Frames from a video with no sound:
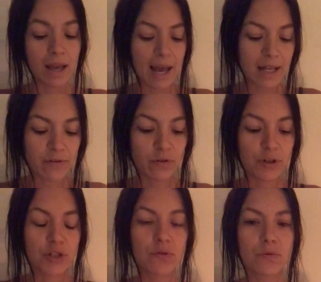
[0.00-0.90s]
And of
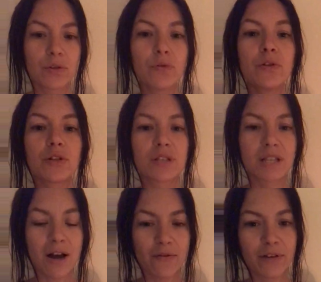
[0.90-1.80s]
course, you
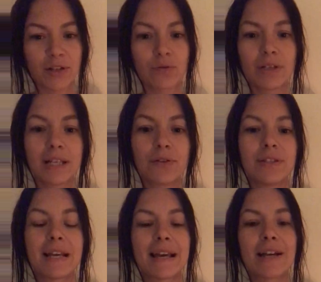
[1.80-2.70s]
yourself can do a little
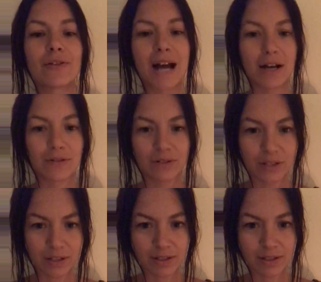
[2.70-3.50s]
digging around